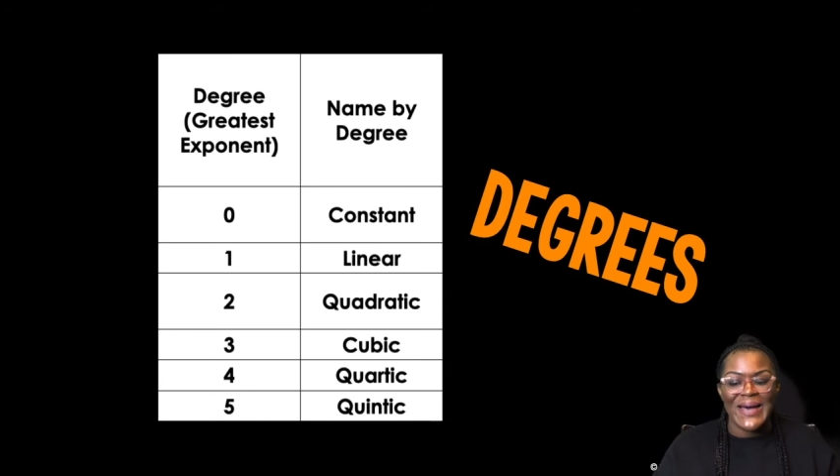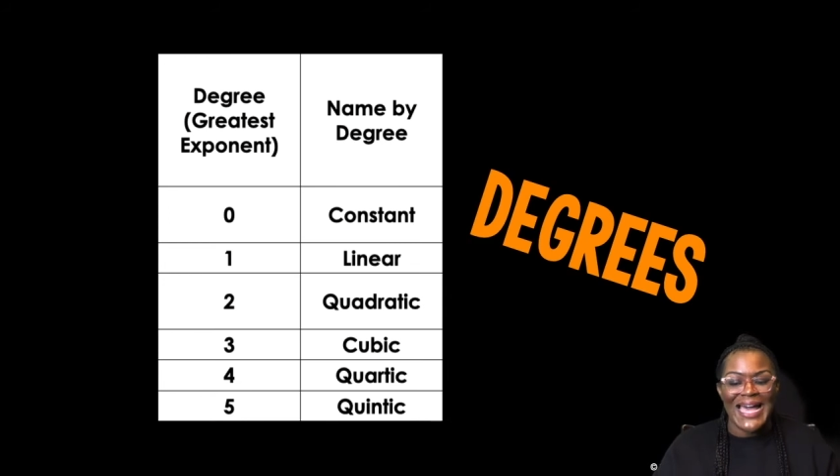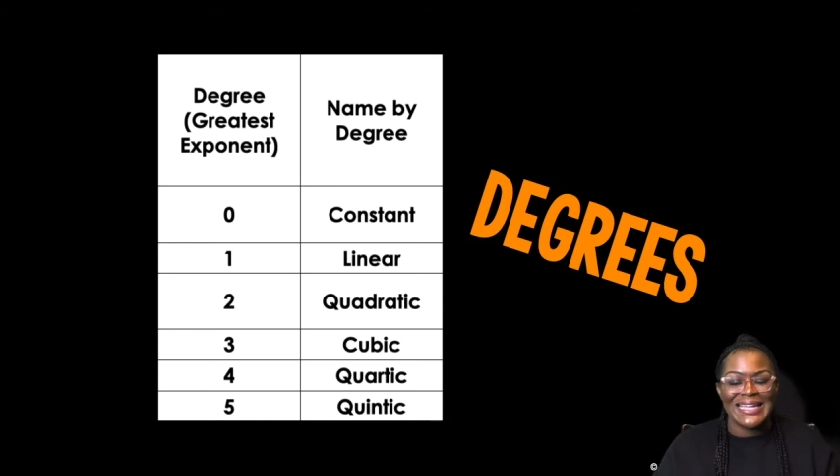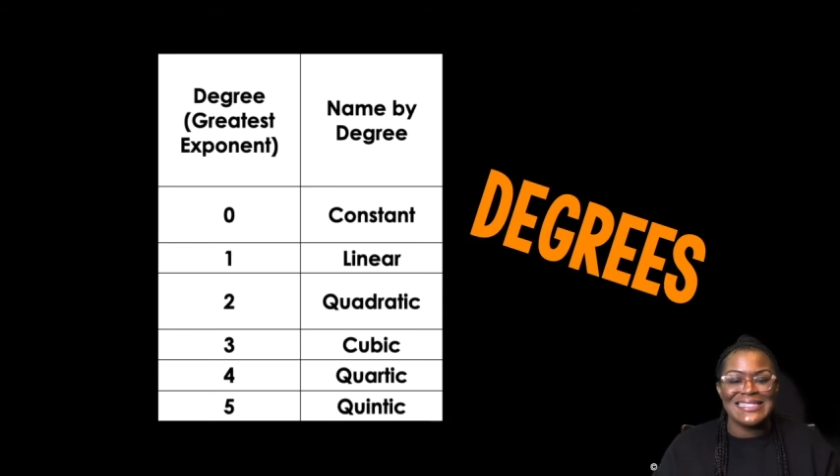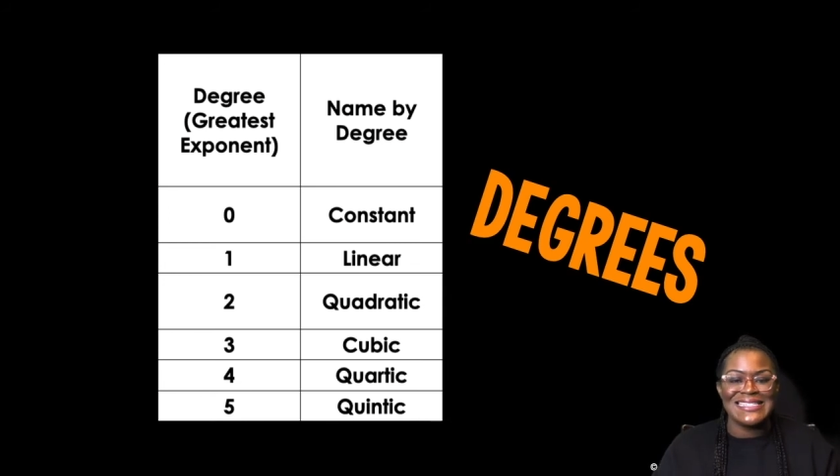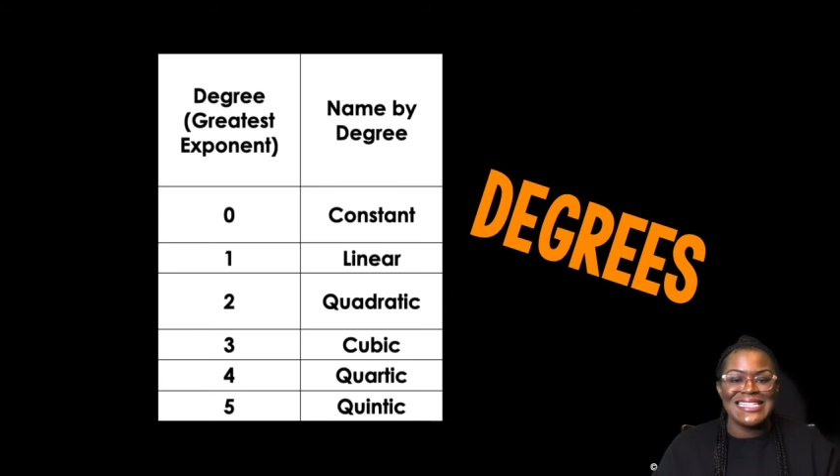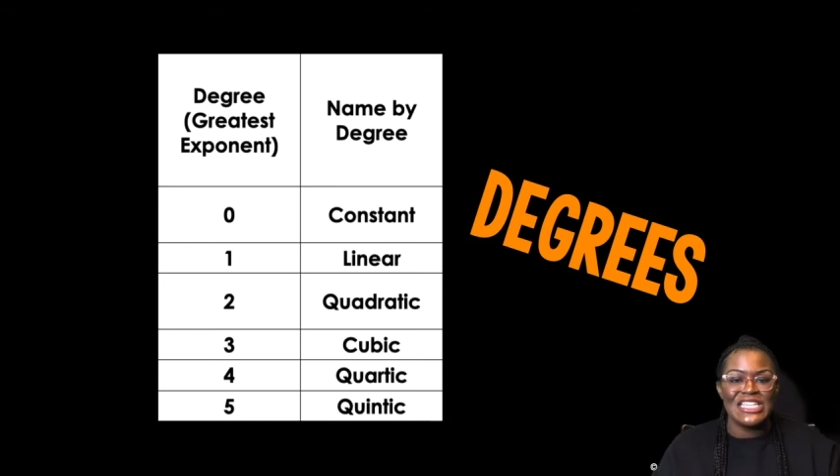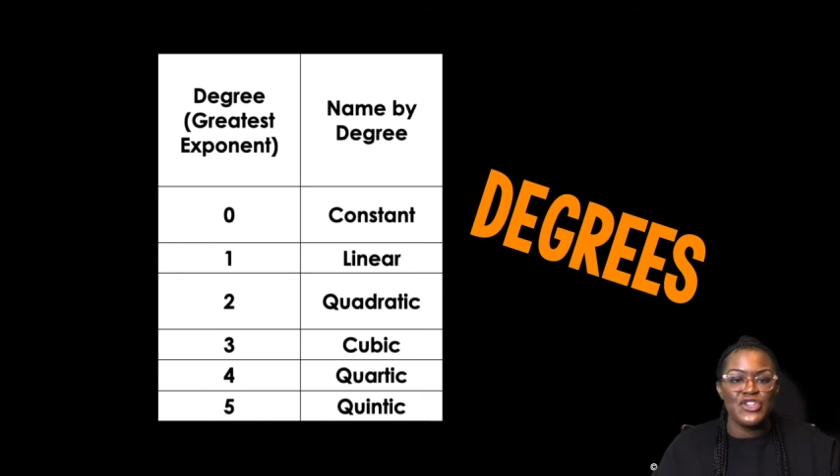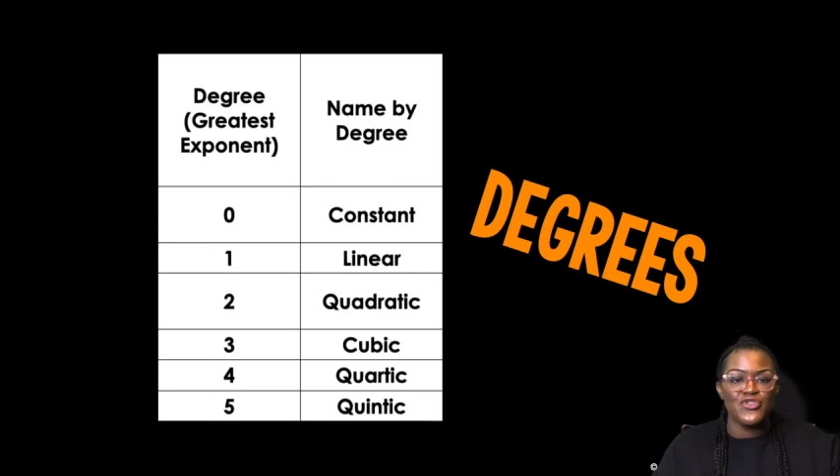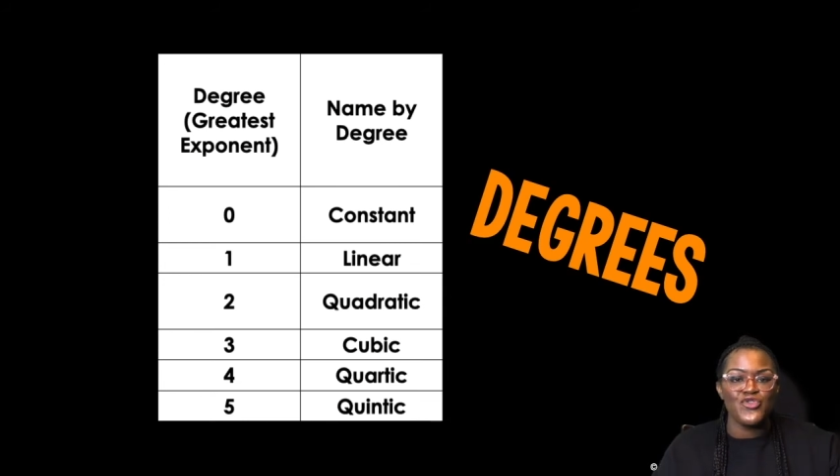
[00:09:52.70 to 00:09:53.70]
by
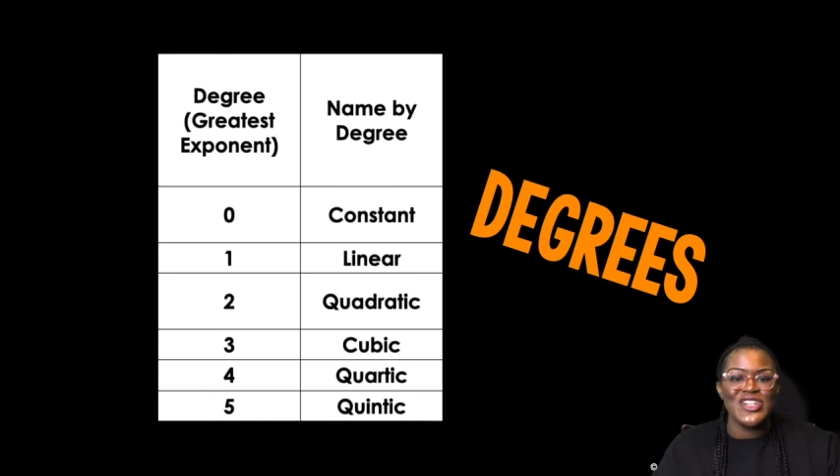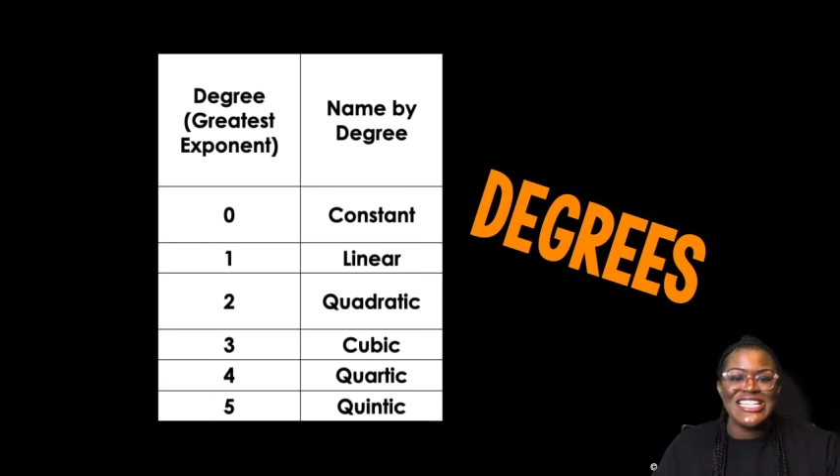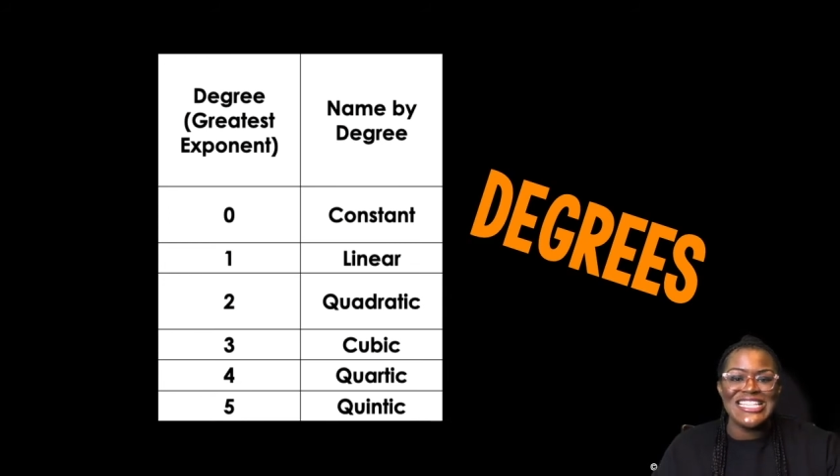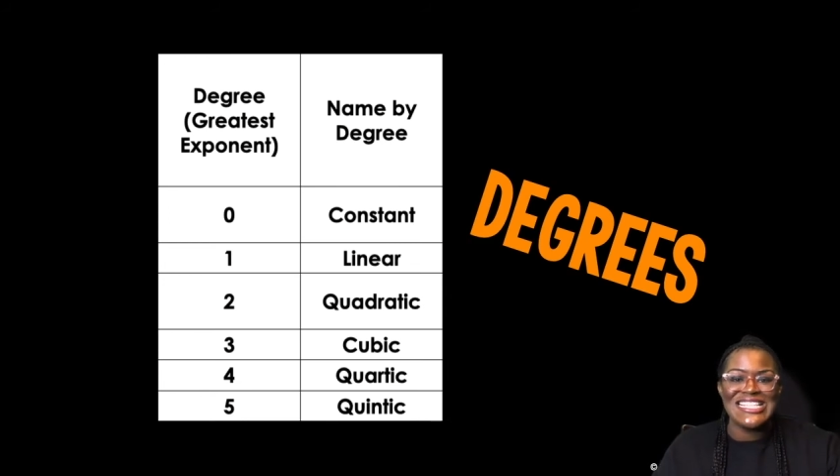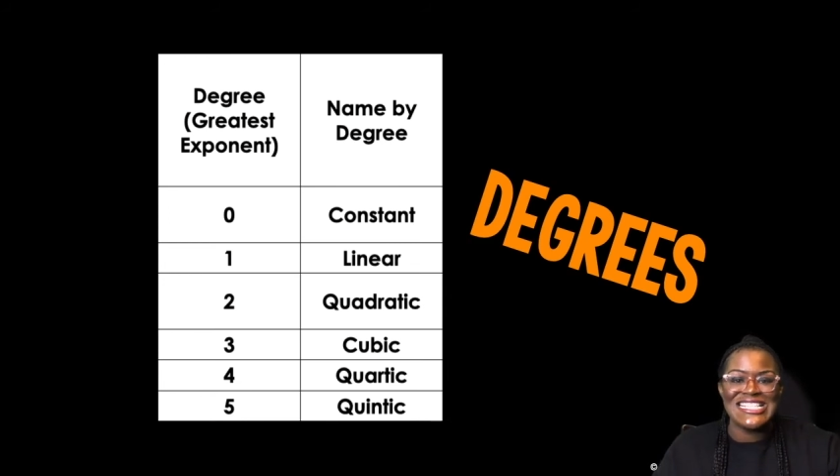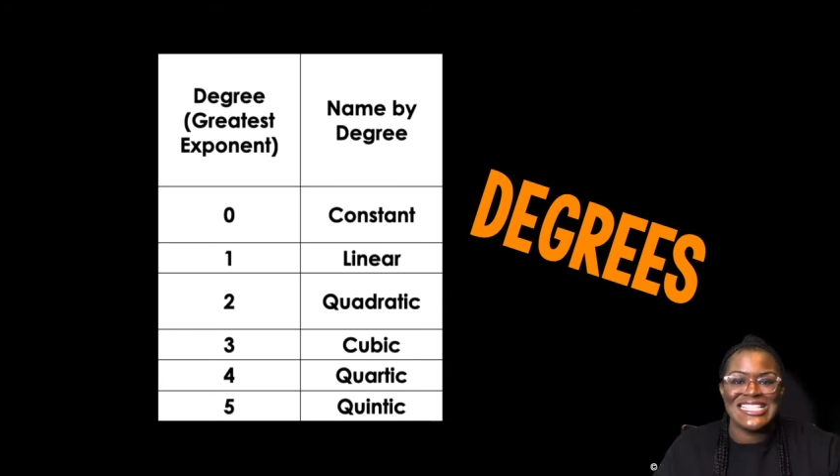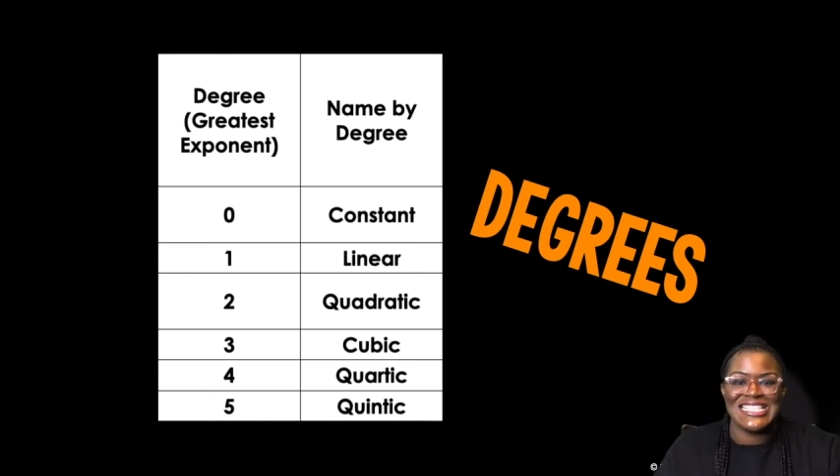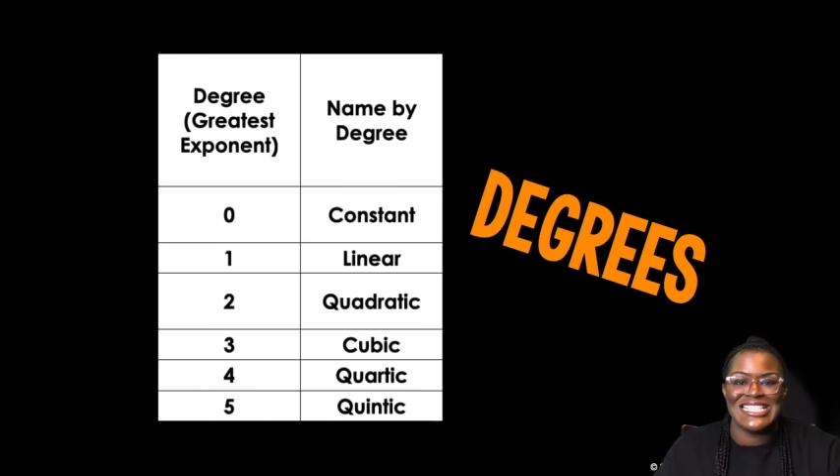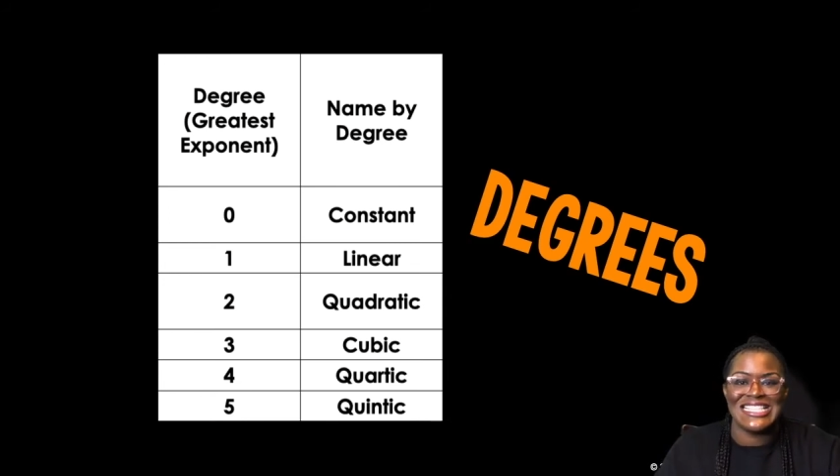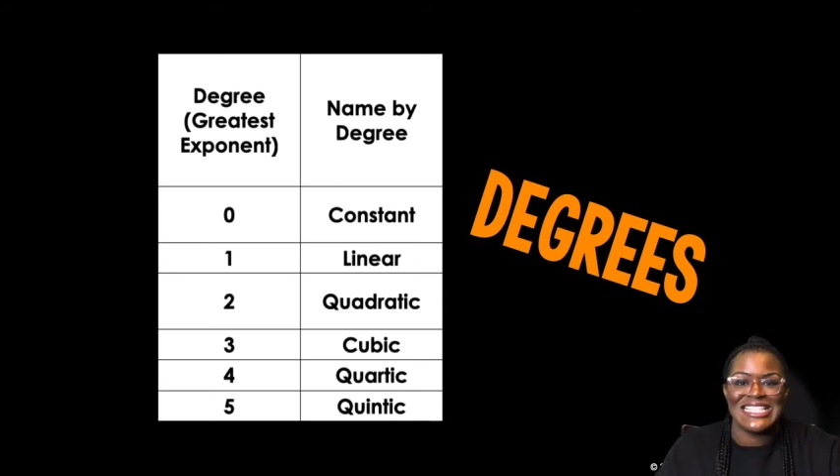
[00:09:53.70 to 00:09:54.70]

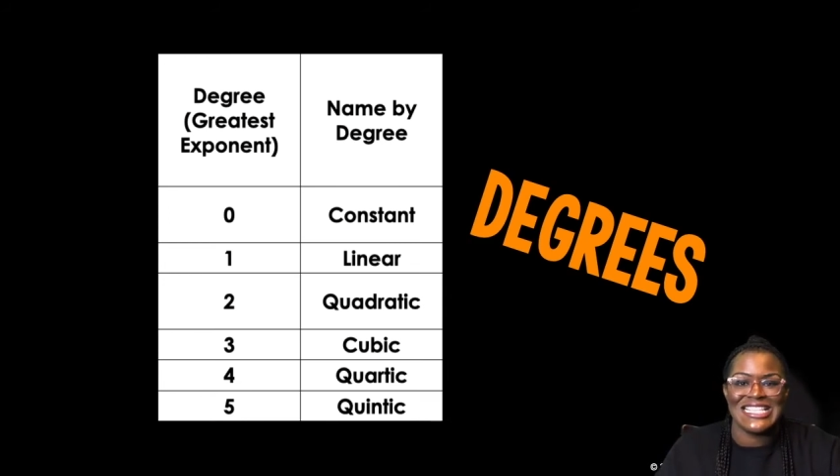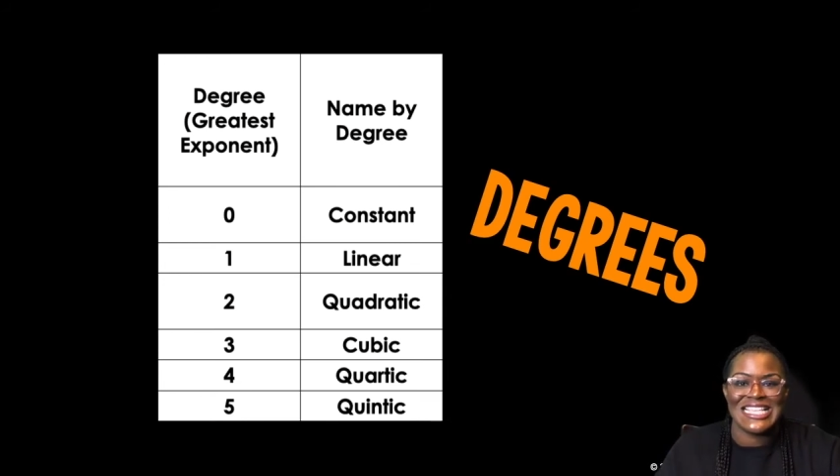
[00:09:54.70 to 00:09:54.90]
degrees,